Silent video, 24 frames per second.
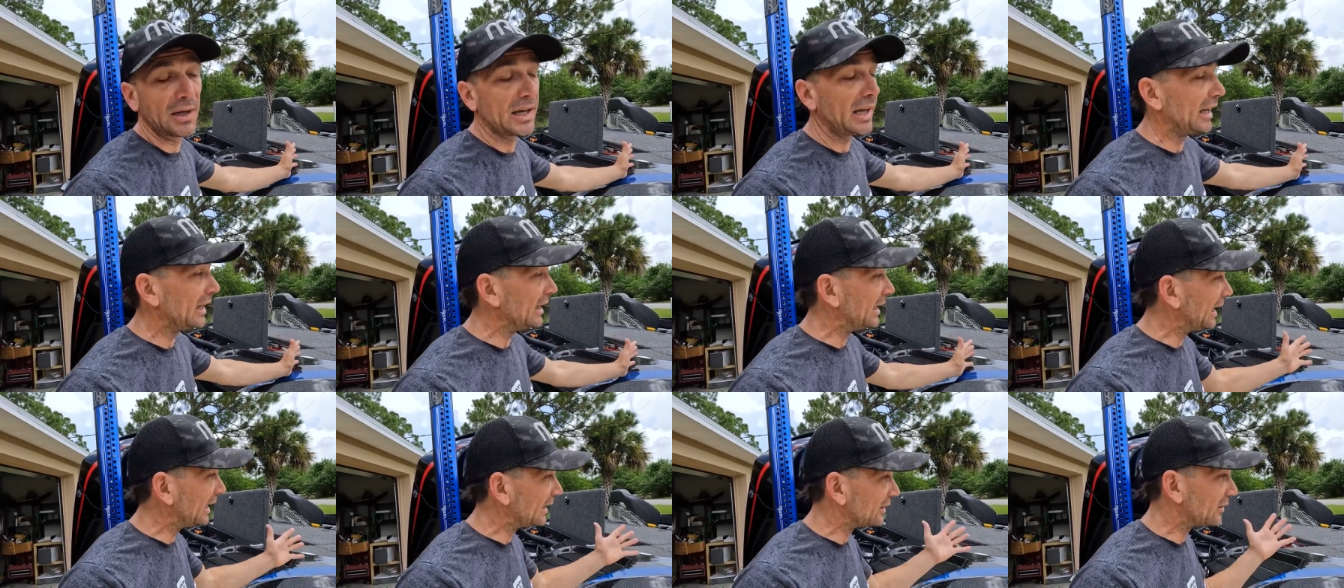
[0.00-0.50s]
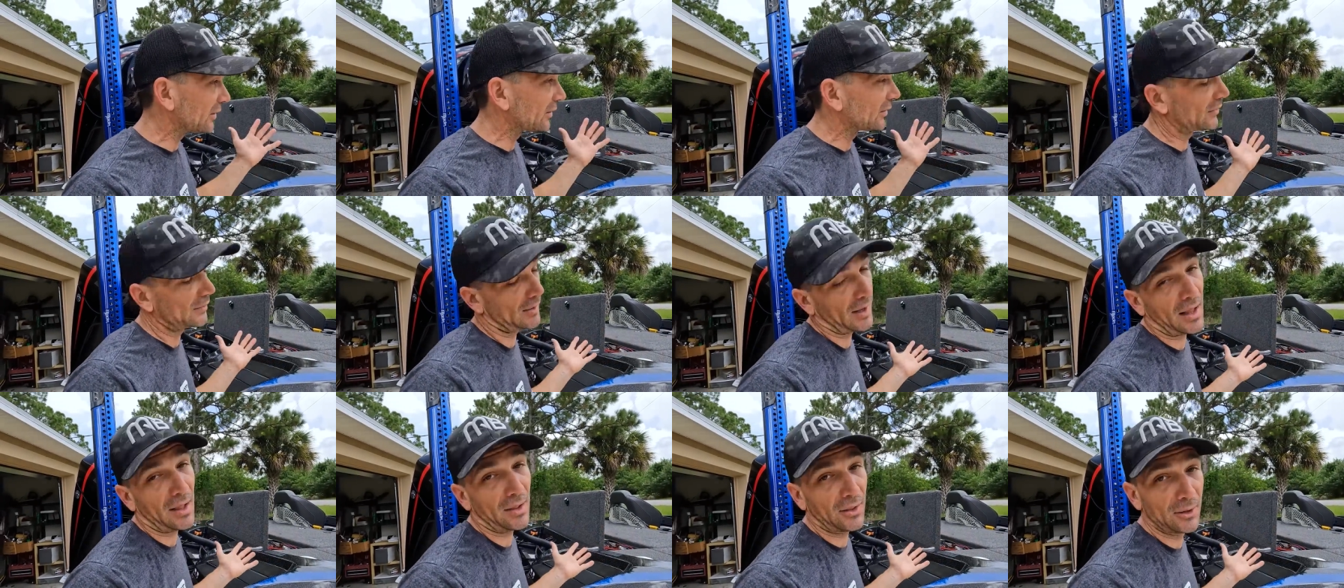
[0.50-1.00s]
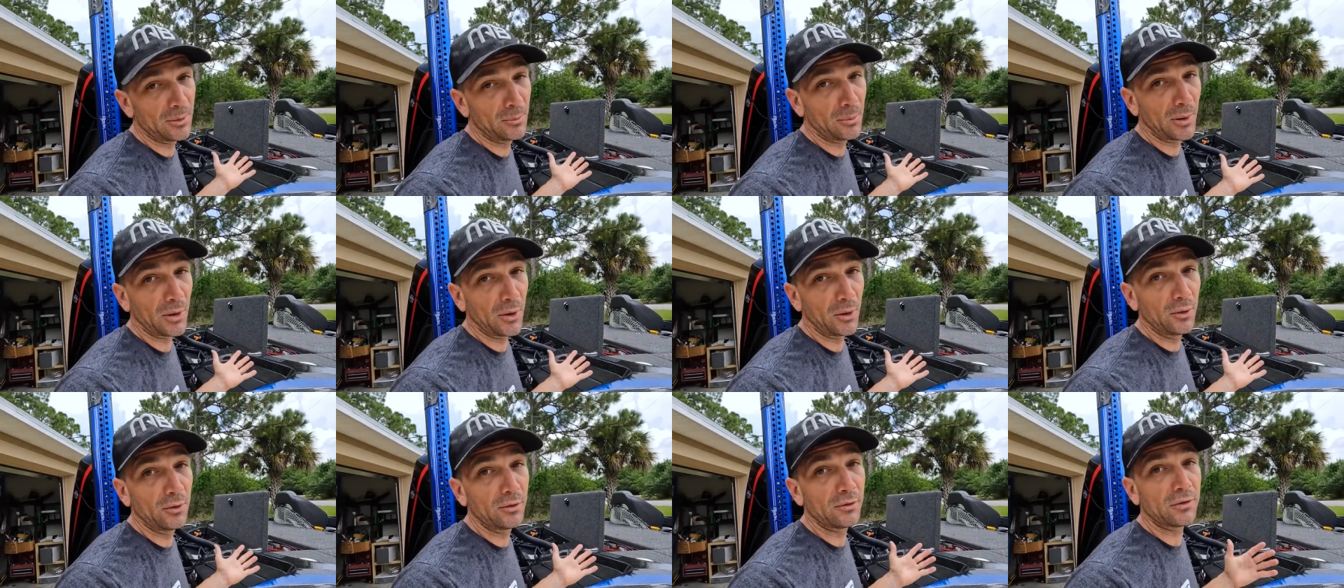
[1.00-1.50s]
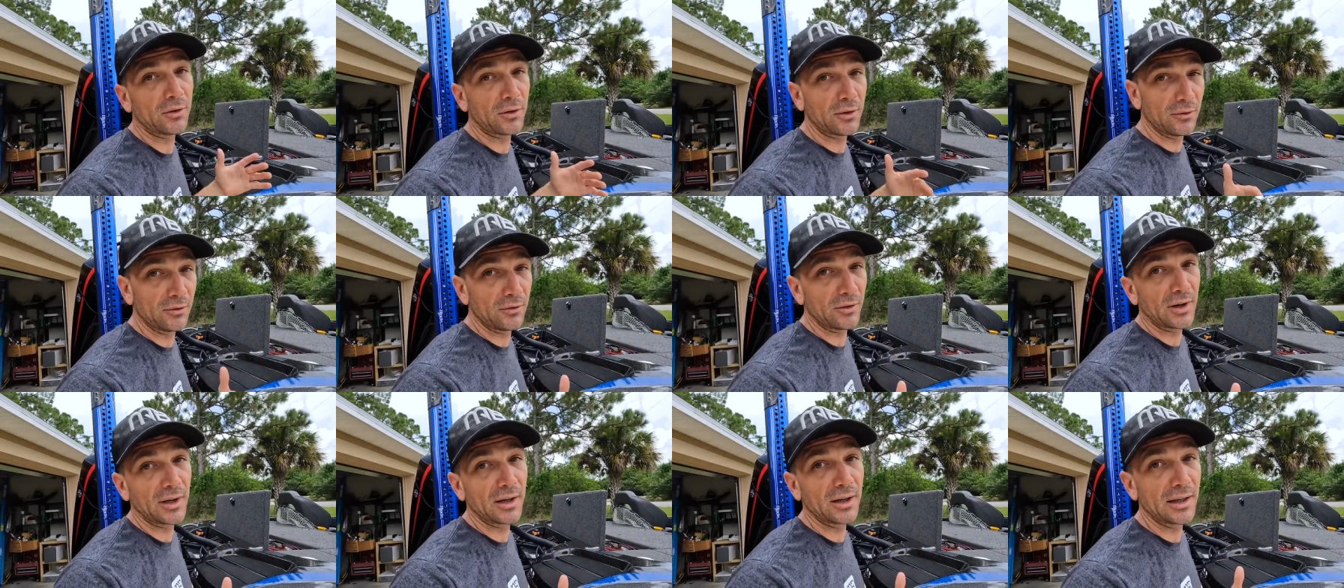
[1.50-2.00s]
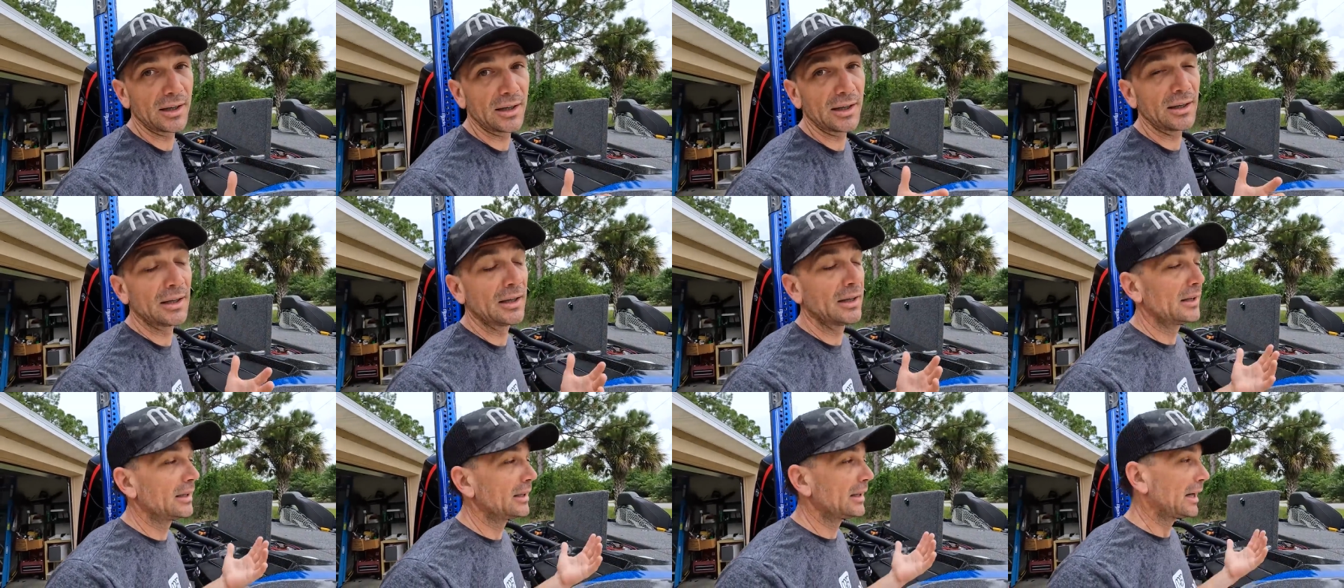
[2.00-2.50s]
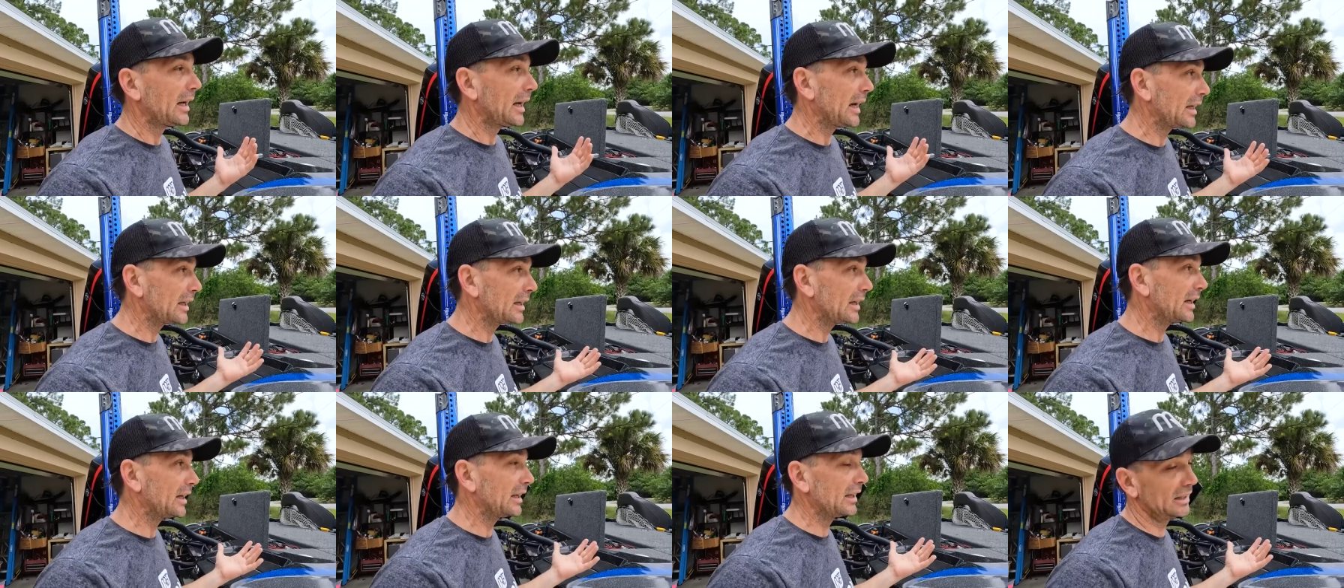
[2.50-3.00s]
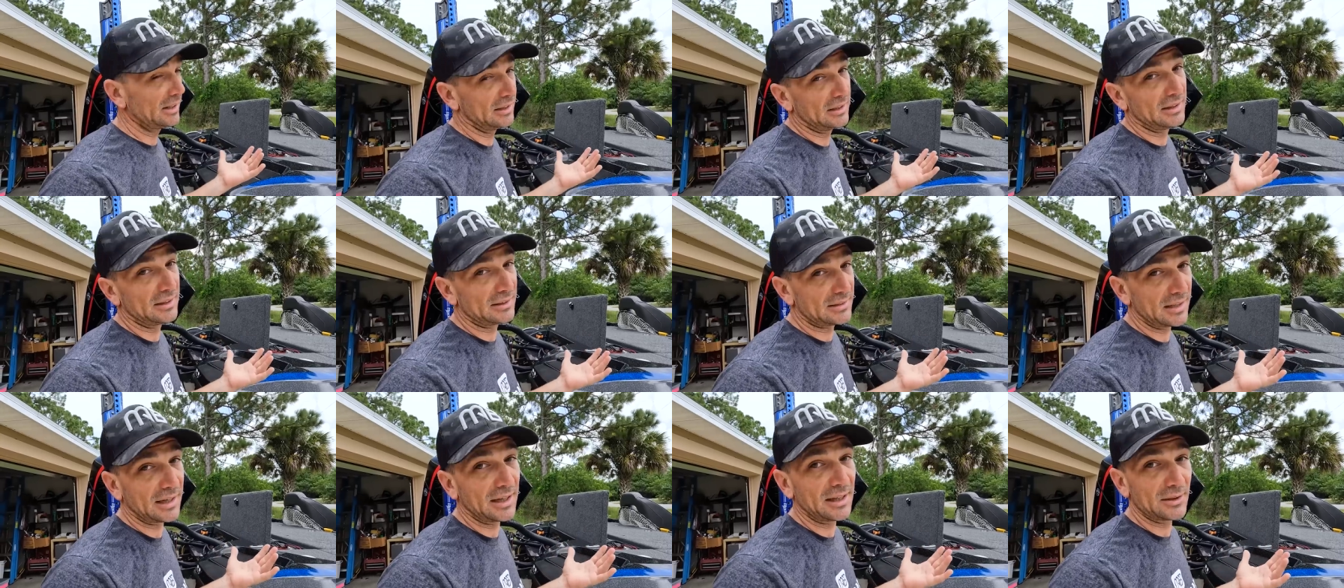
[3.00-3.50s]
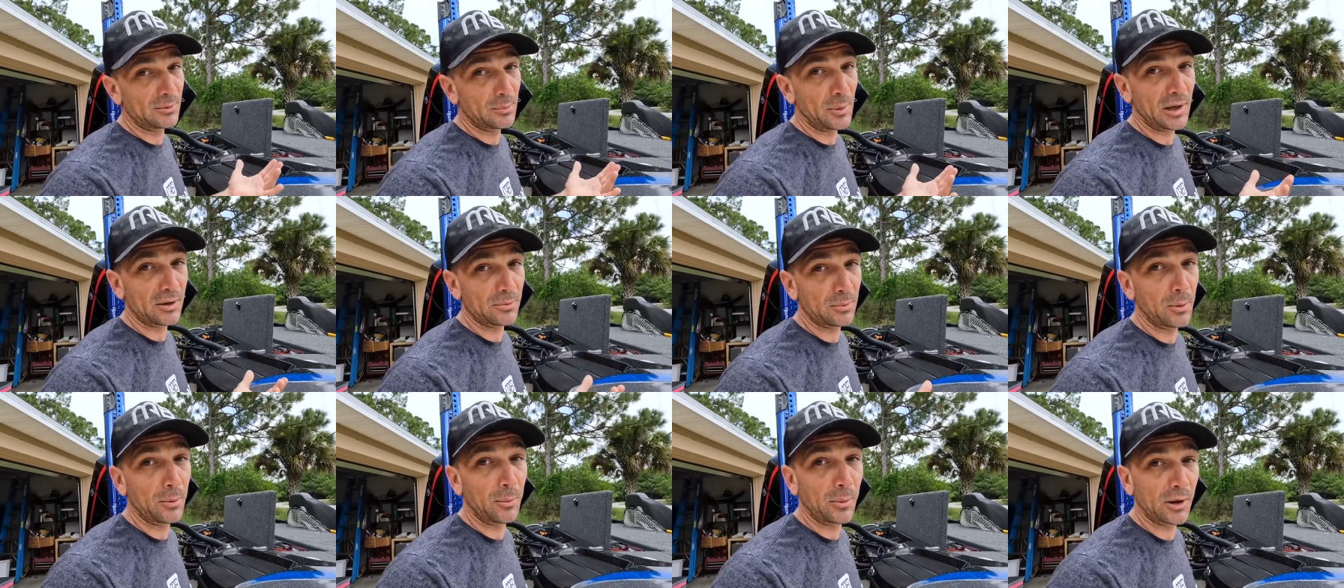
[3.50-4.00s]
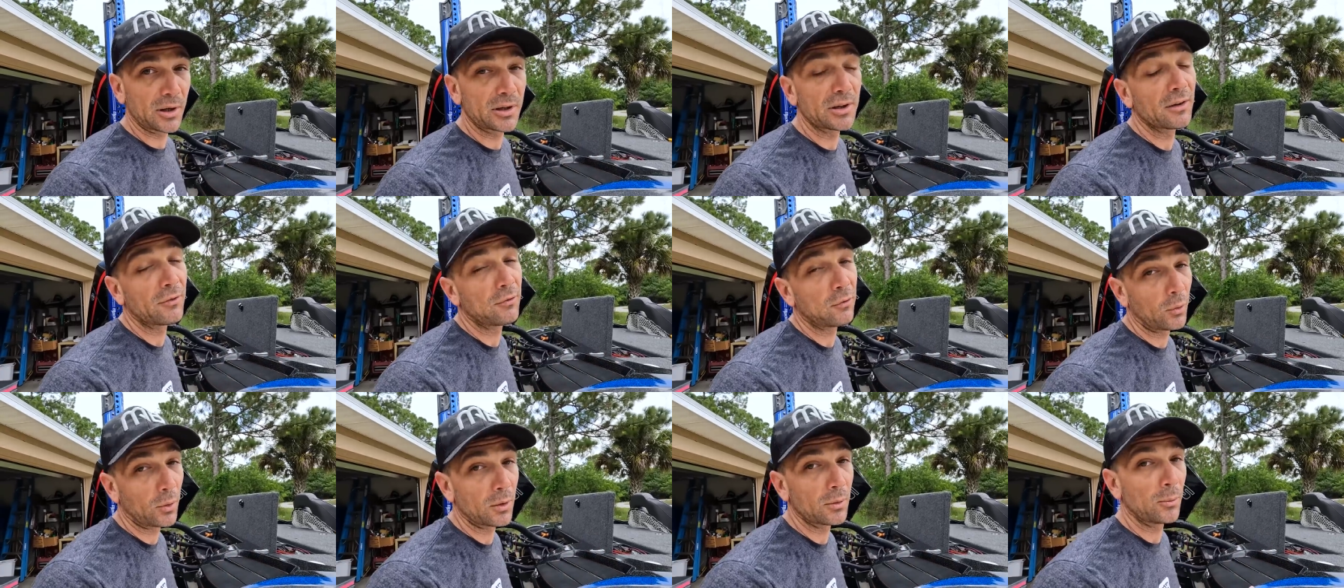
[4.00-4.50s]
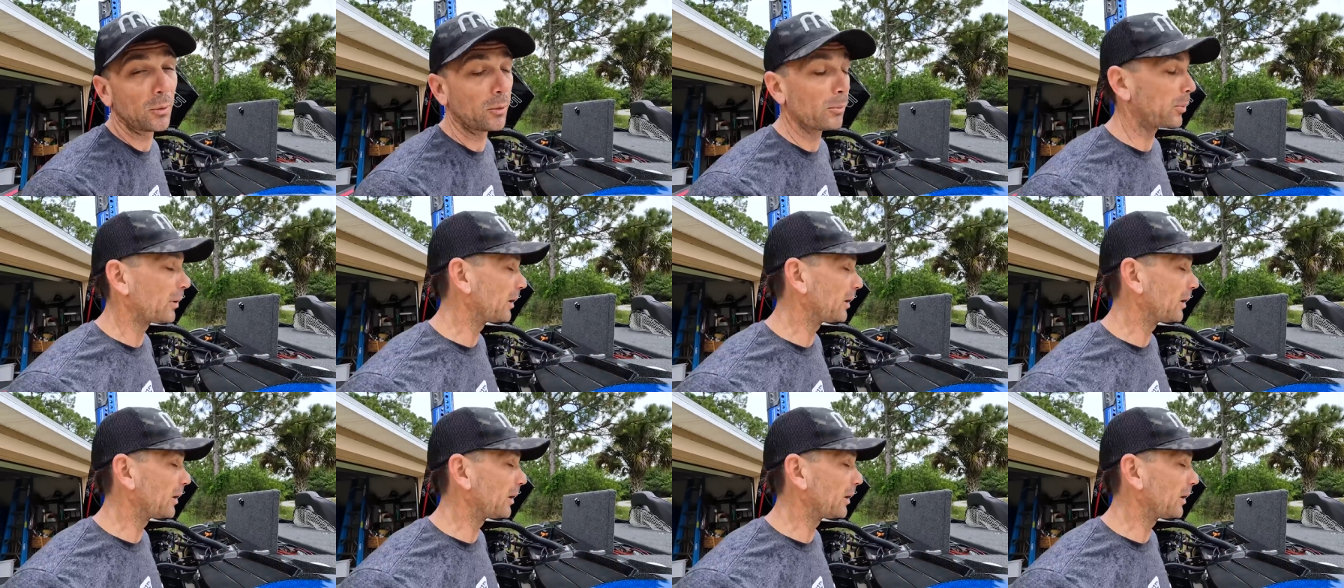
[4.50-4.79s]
It's a solid boat for a very, in today's bass boat market, affordable